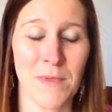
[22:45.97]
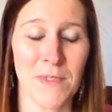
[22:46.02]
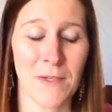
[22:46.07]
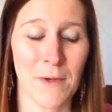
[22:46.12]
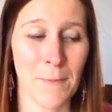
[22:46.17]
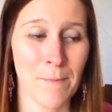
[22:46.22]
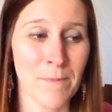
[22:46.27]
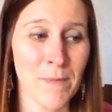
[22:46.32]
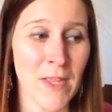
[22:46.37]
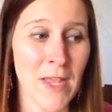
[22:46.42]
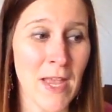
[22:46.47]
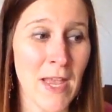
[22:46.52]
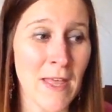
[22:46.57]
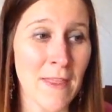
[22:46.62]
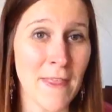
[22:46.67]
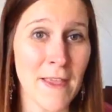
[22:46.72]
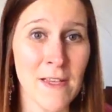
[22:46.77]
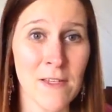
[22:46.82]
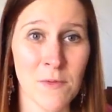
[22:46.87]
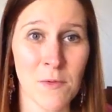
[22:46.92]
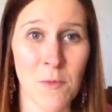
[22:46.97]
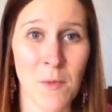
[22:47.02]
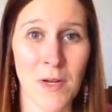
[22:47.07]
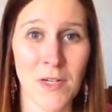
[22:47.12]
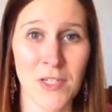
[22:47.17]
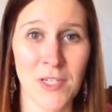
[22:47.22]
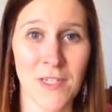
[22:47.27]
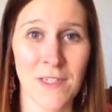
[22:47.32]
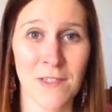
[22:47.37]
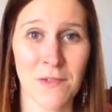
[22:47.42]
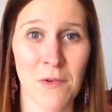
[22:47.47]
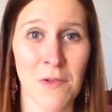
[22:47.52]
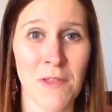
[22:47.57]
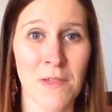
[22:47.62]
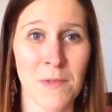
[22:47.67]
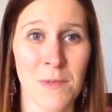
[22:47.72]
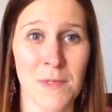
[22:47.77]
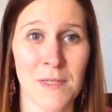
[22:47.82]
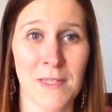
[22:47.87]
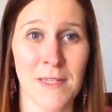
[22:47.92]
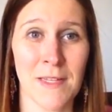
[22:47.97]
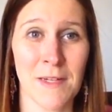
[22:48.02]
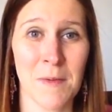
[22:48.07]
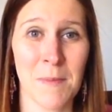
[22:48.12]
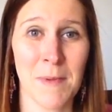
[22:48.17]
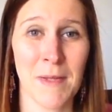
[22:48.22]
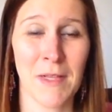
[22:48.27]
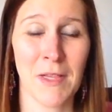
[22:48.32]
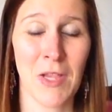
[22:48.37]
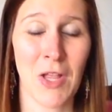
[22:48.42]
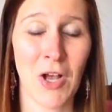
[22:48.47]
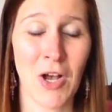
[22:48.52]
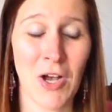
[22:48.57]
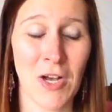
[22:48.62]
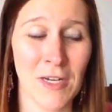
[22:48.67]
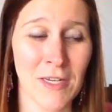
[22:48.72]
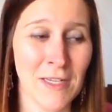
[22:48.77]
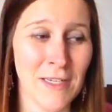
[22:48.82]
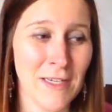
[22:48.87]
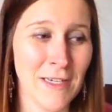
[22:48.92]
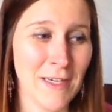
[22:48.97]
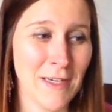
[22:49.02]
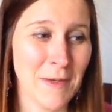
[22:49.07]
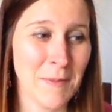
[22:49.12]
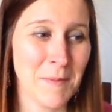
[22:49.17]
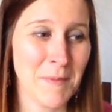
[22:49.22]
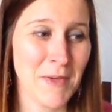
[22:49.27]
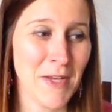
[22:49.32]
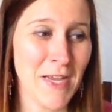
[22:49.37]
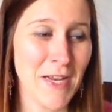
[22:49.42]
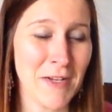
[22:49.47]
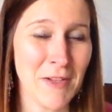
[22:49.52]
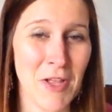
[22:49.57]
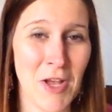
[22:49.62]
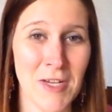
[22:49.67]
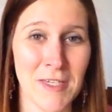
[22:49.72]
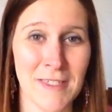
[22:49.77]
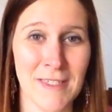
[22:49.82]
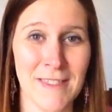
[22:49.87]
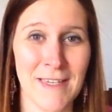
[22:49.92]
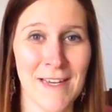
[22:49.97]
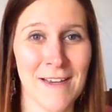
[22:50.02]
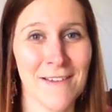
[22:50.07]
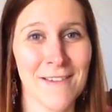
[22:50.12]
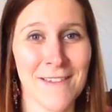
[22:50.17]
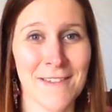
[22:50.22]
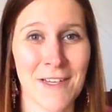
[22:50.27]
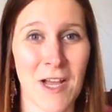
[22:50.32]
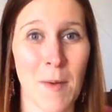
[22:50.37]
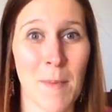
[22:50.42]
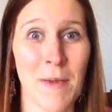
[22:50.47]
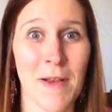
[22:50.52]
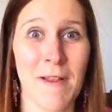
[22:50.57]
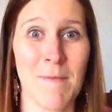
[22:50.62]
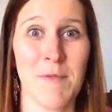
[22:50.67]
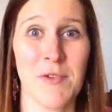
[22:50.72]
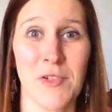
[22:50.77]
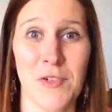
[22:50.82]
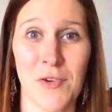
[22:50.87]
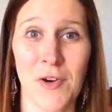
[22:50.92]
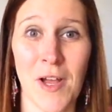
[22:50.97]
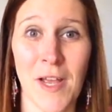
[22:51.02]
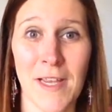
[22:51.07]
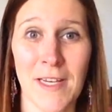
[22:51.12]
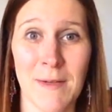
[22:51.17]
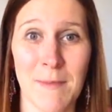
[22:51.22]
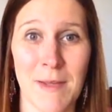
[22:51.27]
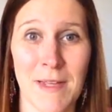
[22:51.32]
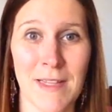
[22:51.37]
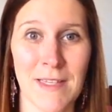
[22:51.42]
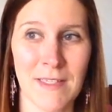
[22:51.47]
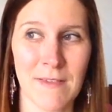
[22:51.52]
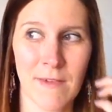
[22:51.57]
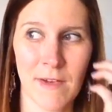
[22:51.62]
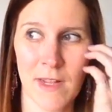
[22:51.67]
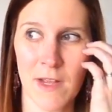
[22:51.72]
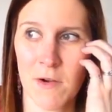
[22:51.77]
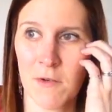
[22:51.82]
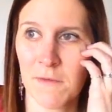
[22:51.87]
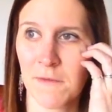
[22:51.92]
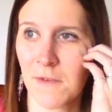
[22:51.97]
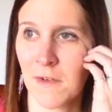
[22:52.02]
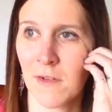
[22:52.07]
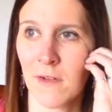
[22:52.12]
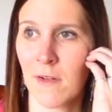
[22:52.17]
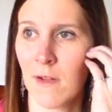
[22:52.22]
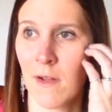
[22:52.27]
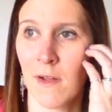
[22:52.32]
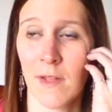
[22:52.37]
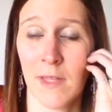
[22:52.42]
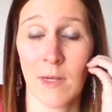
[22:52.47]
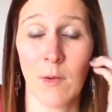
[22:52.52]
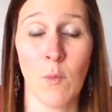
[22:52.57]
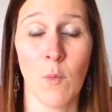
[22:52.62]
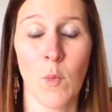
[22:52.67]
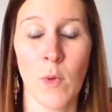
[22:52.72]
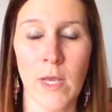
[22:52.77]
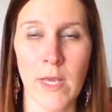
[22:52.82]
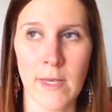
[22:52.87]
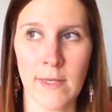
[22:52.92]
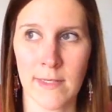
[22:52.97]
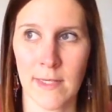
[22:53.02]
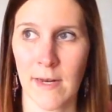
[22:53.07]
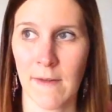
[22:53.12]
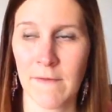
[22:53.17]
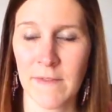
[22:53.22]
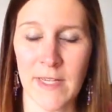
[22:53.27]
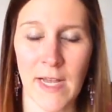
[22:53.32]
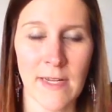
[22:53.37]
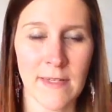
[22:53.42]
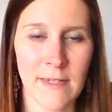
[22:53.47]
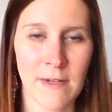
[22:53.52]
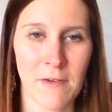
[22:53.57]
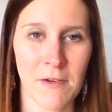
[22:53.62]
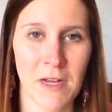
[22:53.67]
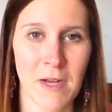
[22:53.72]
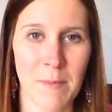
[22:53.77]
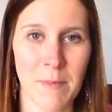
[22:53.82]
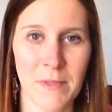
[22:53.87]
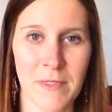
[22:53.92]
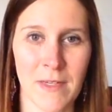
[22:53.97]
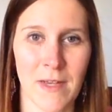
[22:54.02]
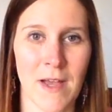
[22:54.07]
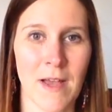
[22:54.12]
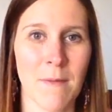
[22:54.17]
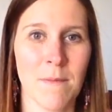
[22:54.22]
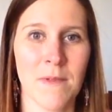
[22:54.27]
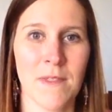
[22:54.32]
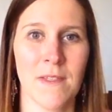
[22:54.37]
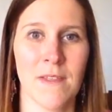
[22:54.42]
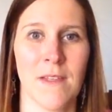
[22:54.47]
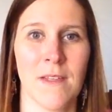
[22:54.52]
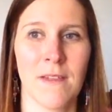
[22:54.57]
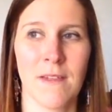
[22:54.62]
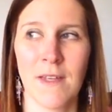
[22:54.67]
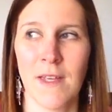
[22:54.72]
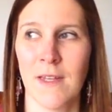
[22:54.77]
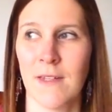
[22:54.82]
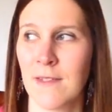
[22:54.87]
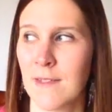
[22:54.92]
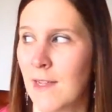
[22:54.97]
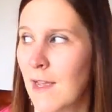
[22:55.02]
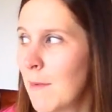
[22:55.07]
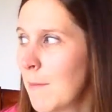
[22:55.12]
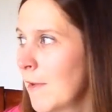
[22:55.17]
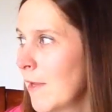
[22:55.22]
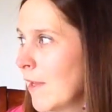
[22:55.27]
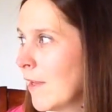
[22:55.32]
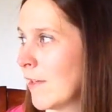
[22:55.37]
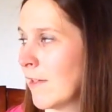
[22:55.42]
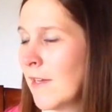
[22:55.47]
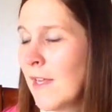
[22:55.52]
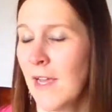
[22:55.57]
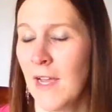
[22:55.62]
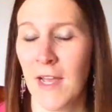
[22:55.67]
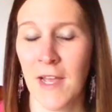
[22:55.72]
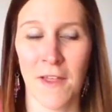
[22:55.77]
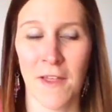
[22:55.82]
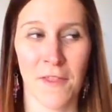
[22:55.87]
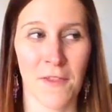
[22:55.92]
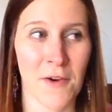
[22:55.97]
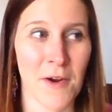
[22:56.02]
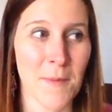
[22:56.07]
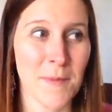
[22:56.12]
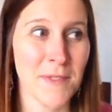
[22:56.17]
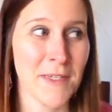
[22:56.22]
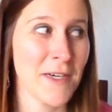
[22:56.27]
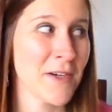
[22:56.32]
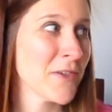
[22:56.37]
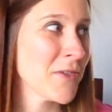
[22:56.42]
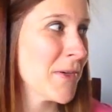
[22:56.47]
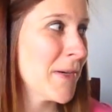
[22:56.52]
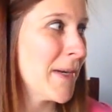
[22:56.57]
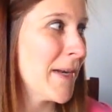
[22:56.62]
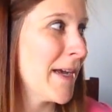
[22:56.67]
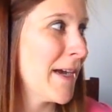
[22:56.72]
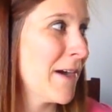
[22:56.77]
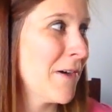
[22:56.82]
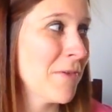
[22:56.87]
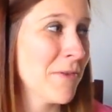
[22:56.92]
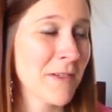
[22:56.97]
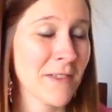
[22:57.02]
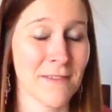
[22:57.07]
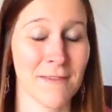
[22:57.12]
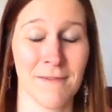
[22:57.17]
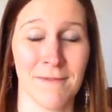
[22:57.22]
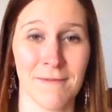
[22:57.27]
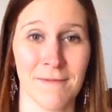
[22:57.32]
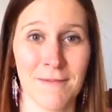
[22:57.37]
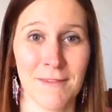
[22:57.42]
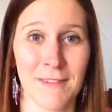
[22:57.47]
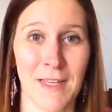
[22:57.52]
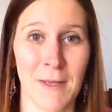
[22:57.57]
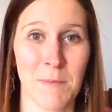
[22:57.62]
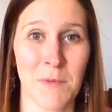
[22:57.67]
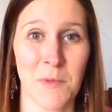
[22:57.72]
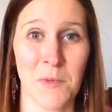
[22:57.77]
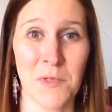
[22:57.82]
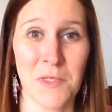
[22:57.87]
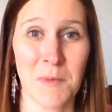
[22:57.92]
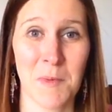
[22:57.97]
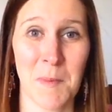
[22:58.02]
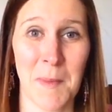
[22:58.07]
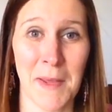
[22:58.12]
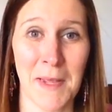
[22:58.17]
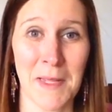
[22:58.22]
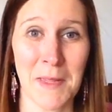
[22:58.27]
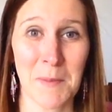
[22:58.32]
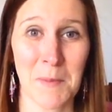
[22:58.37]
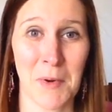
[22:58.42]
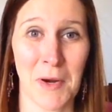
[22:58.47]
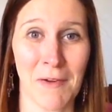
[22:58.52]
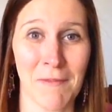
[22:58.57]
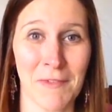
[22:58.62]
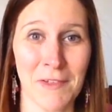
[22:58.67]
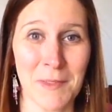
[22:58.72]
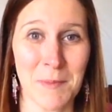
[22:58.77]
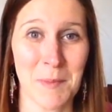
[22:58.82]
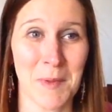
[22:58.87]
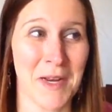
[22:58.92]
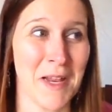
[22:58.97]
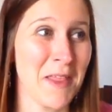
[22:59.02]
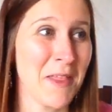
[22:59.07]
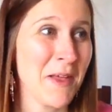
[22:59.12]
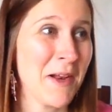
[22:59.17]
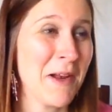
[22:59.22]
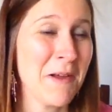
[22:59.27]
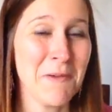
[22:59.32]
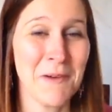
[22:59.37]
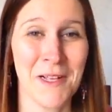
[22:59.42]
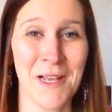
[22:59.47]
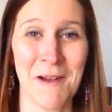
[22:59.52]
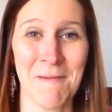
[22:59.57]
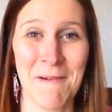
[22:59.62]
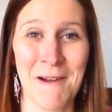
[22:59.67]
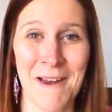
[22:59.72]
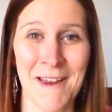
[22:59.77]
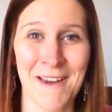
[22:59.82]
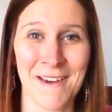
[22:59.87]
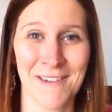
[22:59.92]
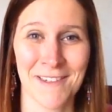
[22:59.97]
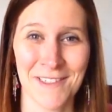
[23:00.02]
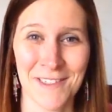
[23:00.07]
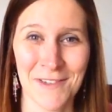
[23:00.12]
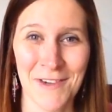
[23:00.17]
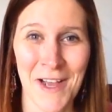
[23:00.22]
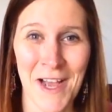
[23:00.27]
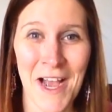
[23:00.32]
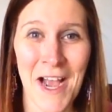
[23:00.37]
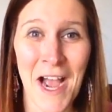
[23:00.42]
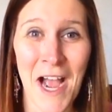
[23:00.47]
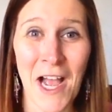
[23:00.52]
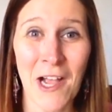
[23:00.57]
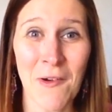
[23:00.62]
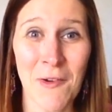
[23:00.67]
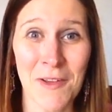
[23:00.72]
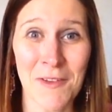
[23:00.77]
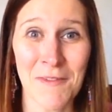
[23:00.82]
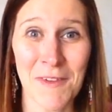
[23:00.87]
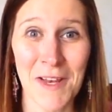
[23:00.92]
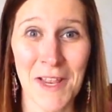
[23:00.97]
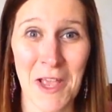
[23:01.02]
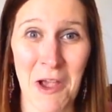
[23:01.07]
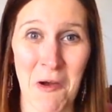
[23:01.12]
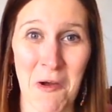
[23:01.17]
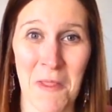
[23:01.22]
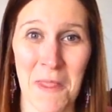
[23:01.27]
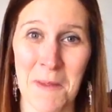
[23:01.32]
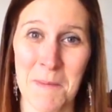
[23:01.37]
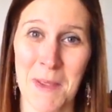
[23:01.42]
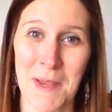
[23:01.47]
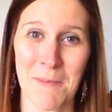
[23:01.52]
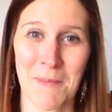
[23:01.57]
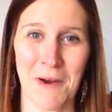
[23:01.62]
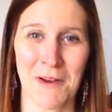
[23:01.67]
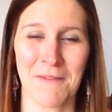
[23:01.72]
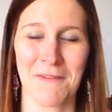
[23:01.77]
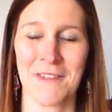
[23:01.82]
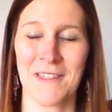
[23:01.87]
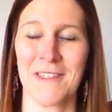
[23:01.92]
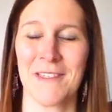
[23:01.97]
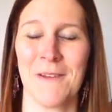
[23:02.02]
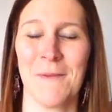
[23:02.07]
So thanks for watching. Sorry this was a little bit long. I had a lot to say on this topic, and I've been trying to make this video for like weeks, and I've sat down a couple times, and then the kids come in. They're upstairs right now, and I'm supposed to be making them breakfast, but I thought I would come on here and do a quick video and then make breakfast.